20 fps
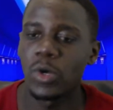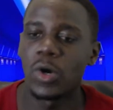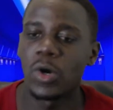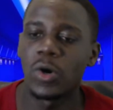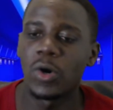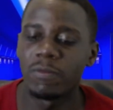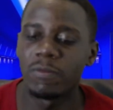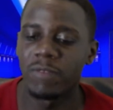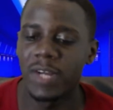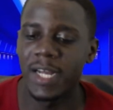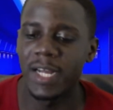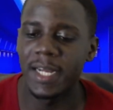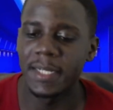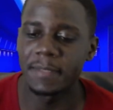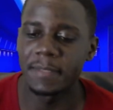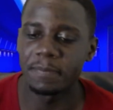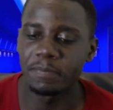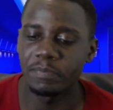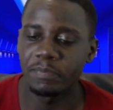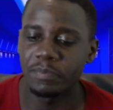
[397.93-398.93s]

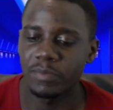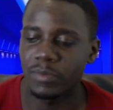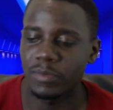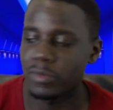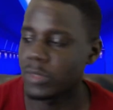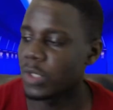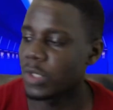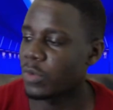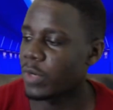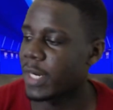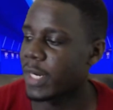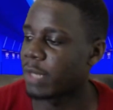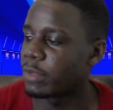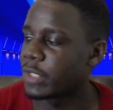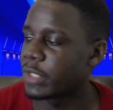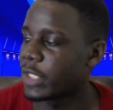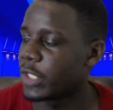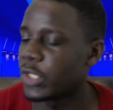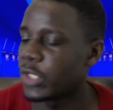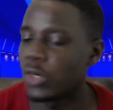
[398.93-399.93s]

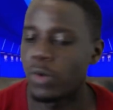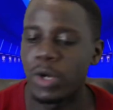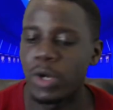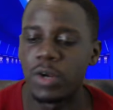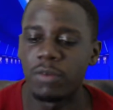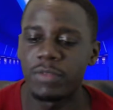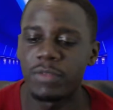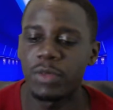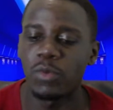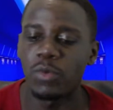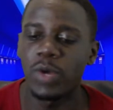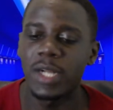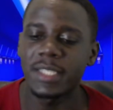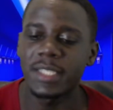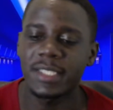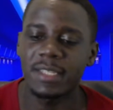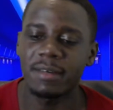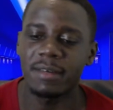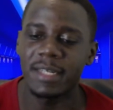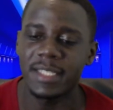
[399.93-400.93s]
Ronaldinho, one of the
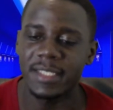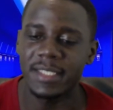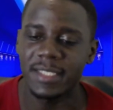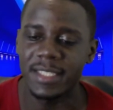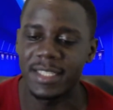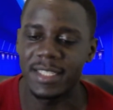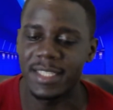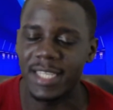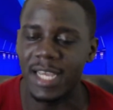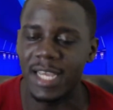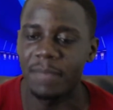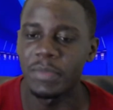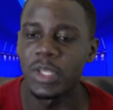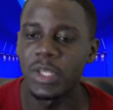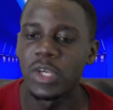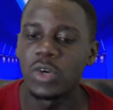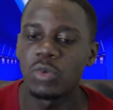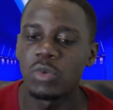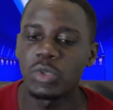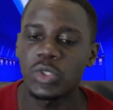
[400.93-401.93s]
world's greatest in there.
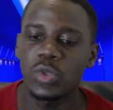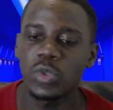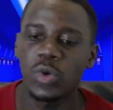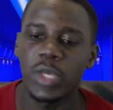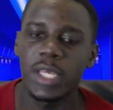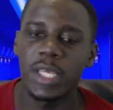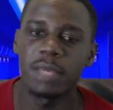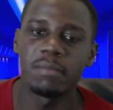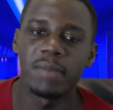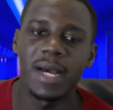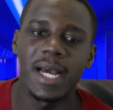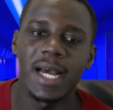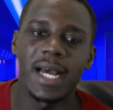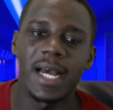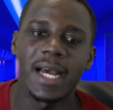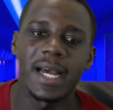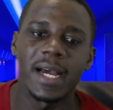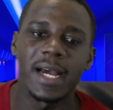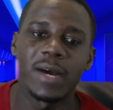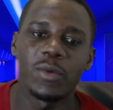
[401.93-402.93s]
We saw him
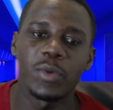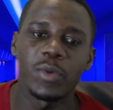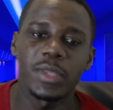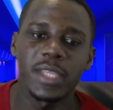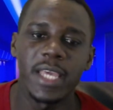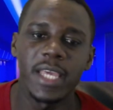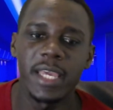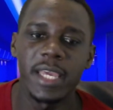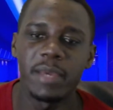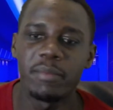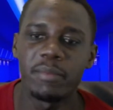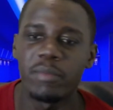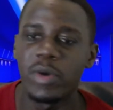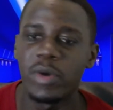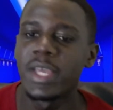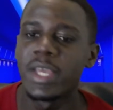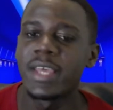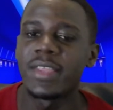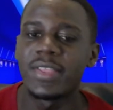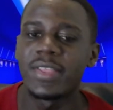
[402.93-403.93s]
with him
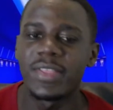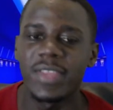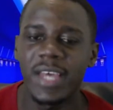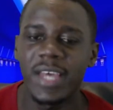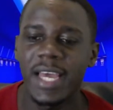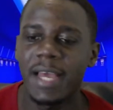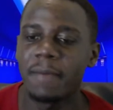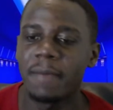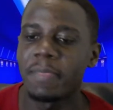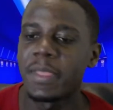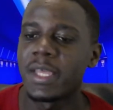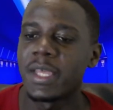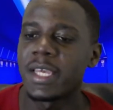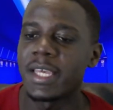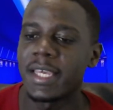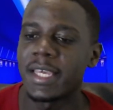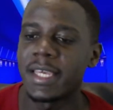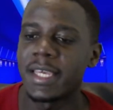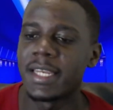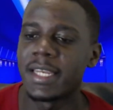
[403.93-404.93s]
there
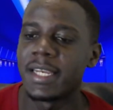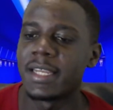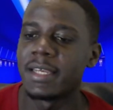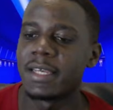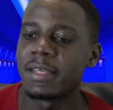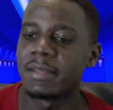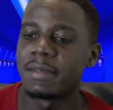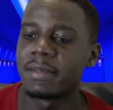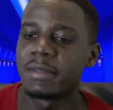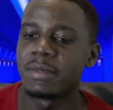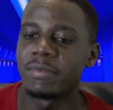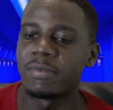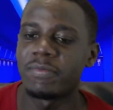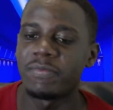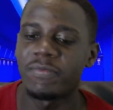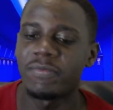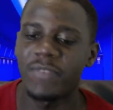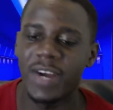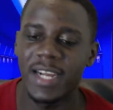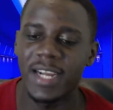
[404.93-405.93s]
in
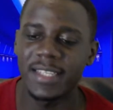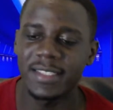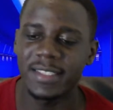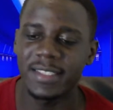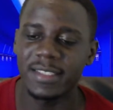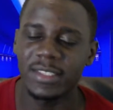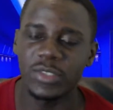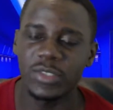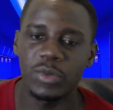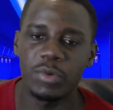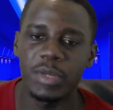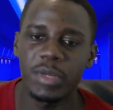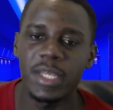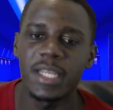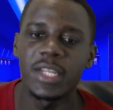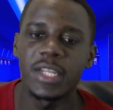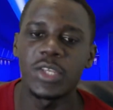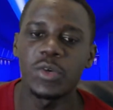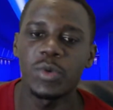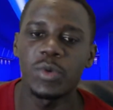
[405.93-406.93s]

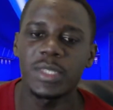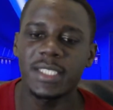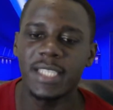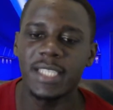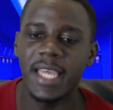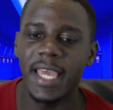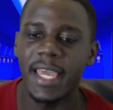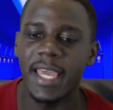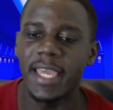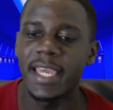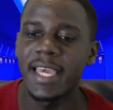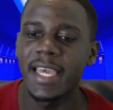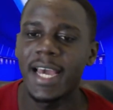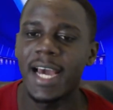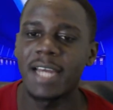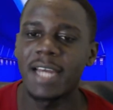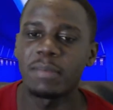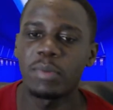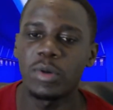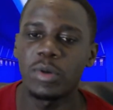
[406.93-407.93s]
in USA,
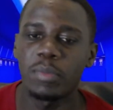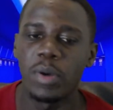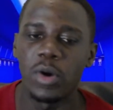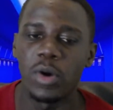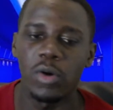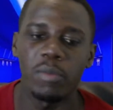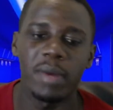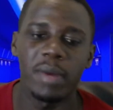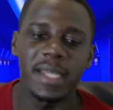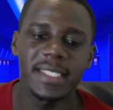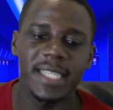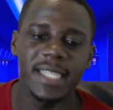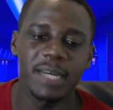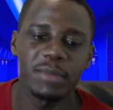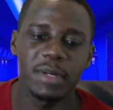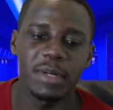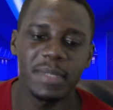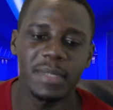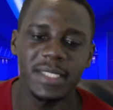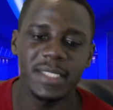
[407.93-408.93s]
and Paul Pogba is
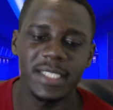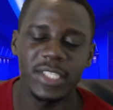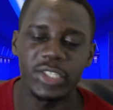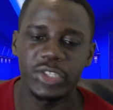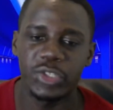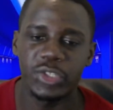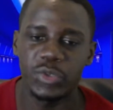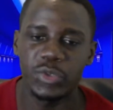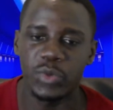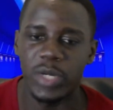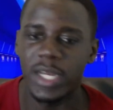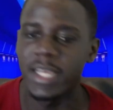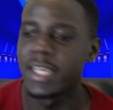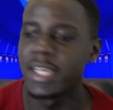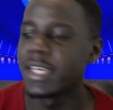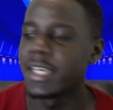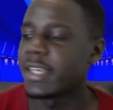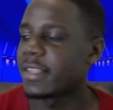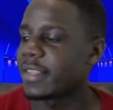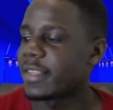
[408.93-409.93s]
100% sure
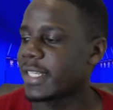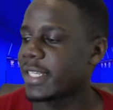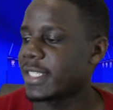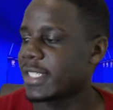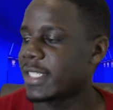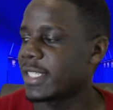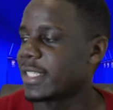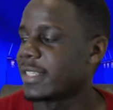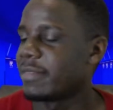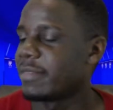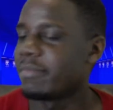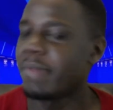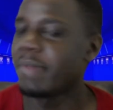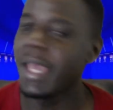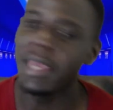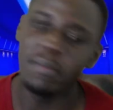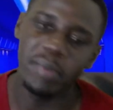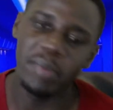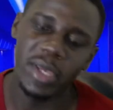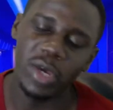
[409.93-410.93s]
that
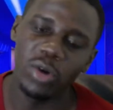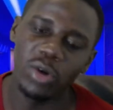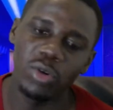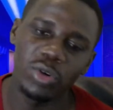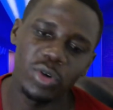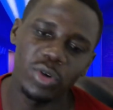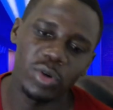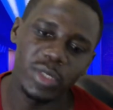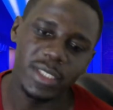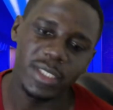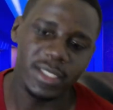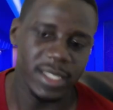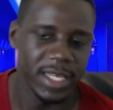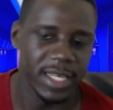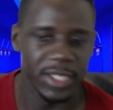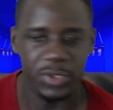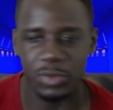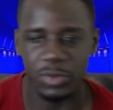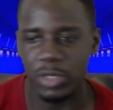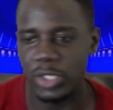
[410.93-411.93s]
maybe or not
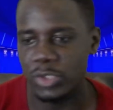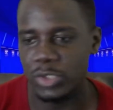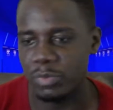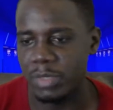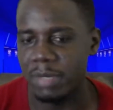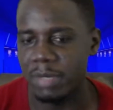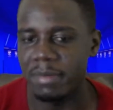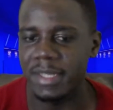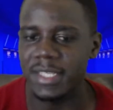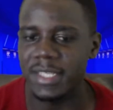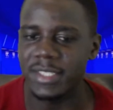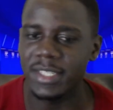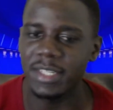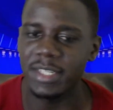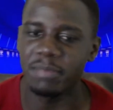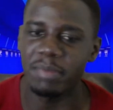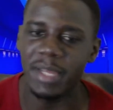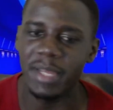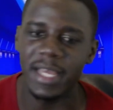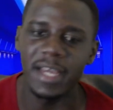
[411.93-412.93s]
he's going to be a Manchester
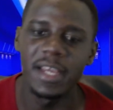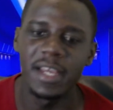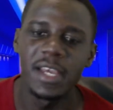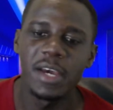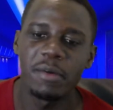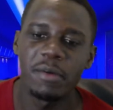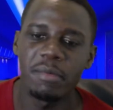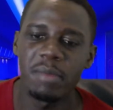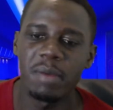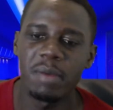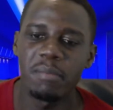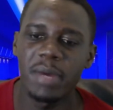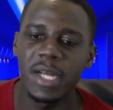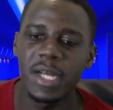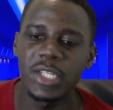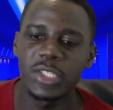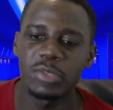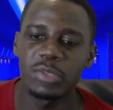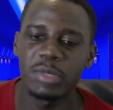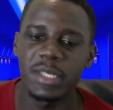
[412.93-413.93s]
United player. Remember,
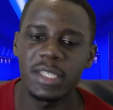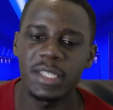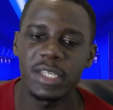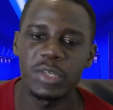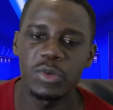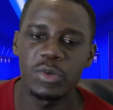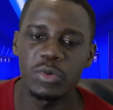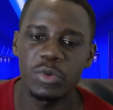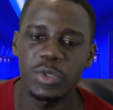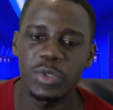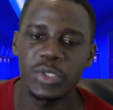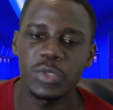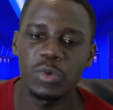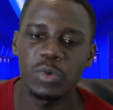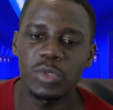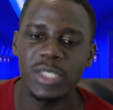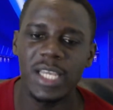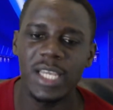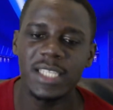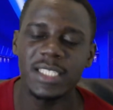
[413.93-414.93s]
during the Euros, he
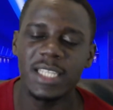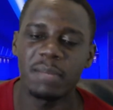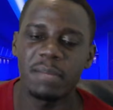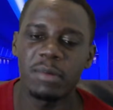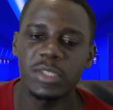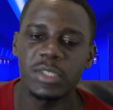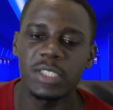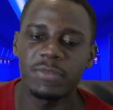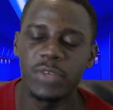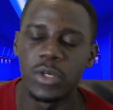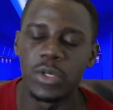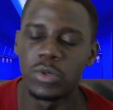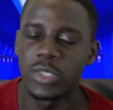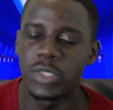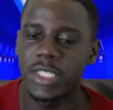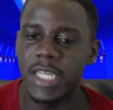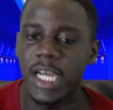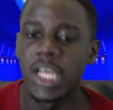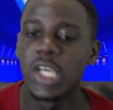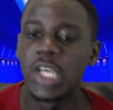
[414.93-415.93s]
was asked about the
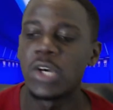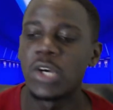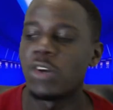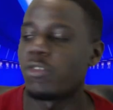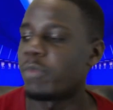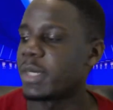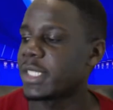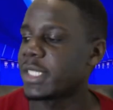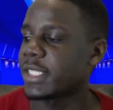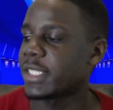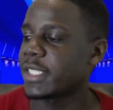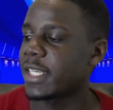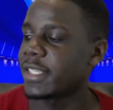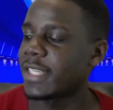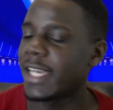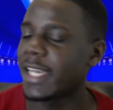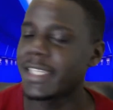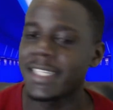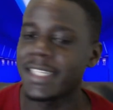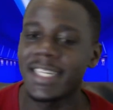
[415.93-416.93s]
future of Manchester
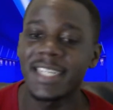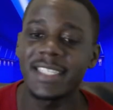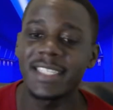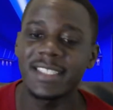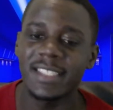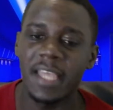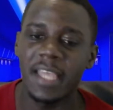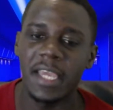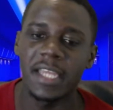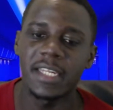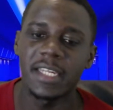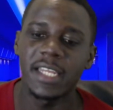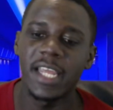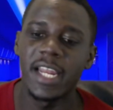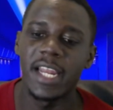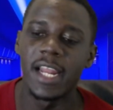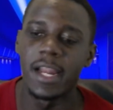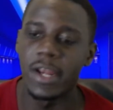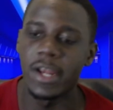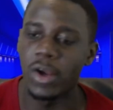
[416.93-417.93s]
United, and he
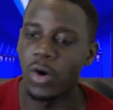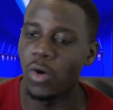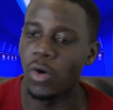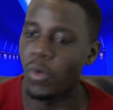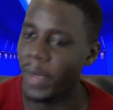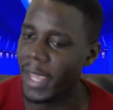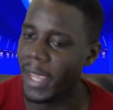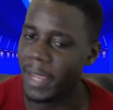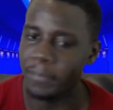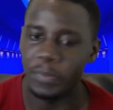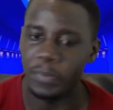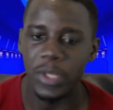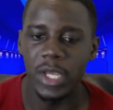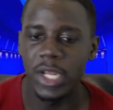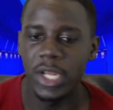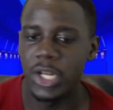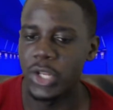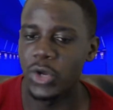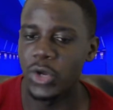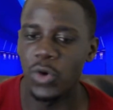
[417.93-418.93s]
said, no way,
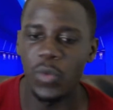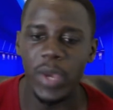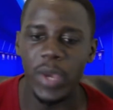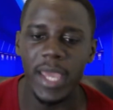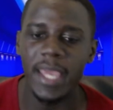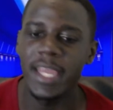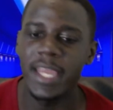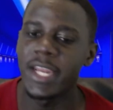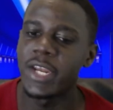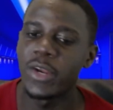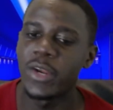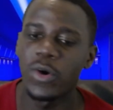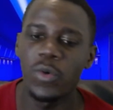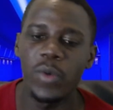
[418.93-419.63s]
no way, no